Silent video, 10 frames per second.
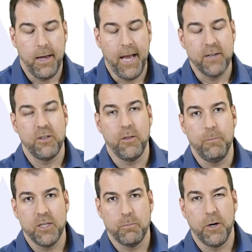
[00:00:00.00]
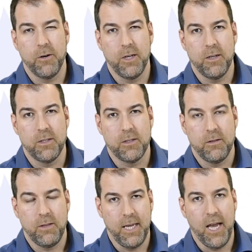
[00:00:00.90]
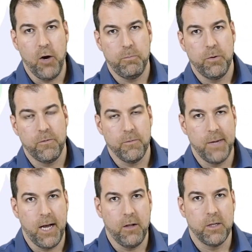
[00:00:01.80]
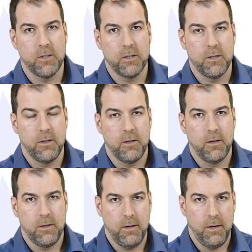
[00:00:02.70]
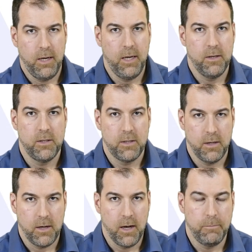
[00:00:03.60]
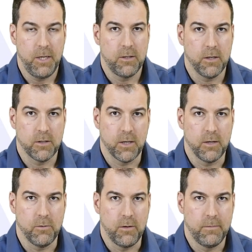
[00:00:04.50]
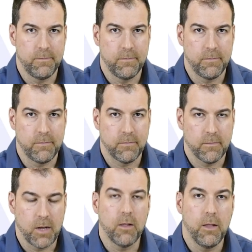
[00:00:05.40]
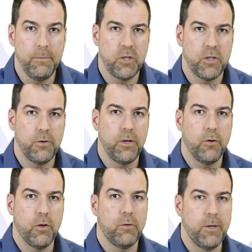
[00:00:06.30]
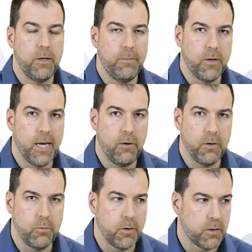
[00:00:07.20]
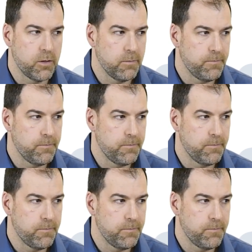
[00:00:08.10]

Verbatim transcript: Actually, the best part is the output from Alice is a P6 schedule. Let me show you a little bit about how it works.